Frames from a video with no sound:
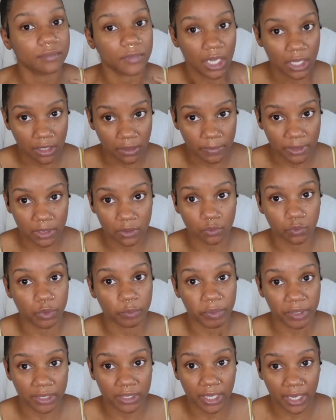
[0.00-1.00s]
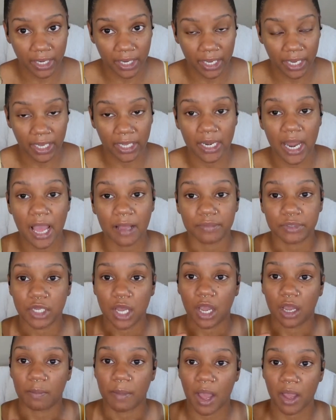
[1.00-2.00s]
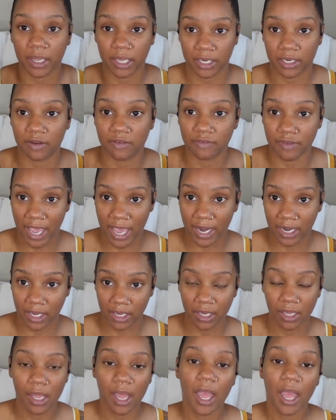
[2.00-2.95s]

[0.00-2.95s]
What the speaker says: let me repeat that again, I'm talking about in Nevada,